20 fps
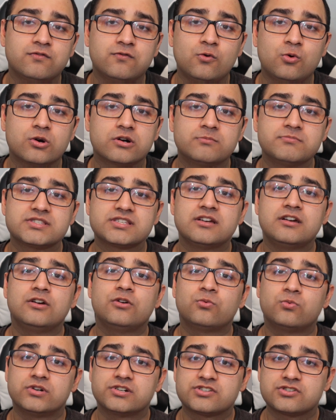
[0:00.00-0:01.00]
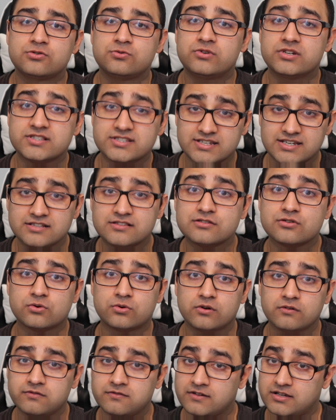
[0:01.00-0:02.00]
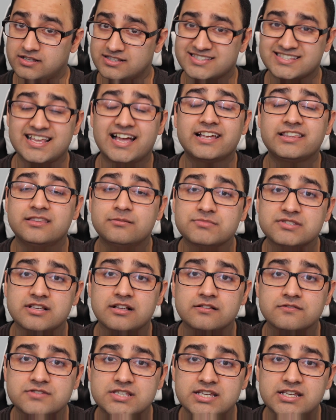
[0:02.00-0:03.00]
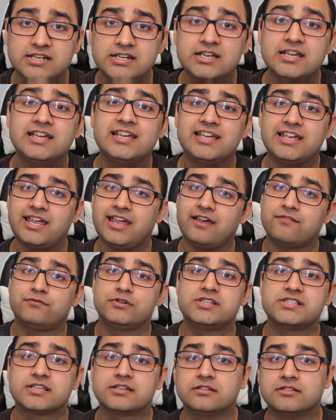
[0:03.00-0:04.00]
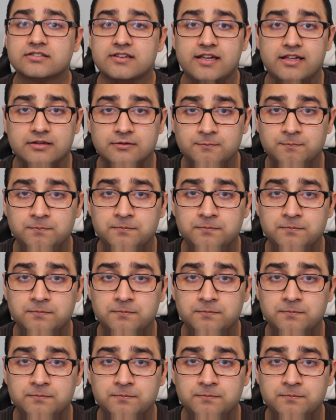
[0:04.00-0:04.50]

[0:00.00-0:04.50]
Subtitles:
forms where students can sort of sign themselves in every single day.